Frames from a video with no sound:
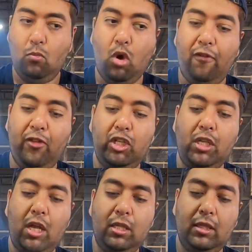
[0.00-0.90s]
More fish
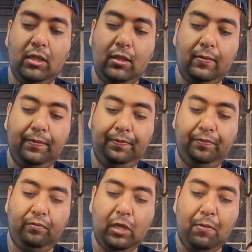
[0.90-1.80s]
sauce,
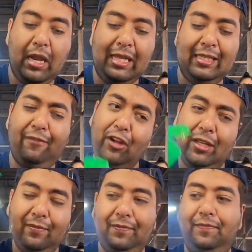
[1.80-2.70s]
but like different.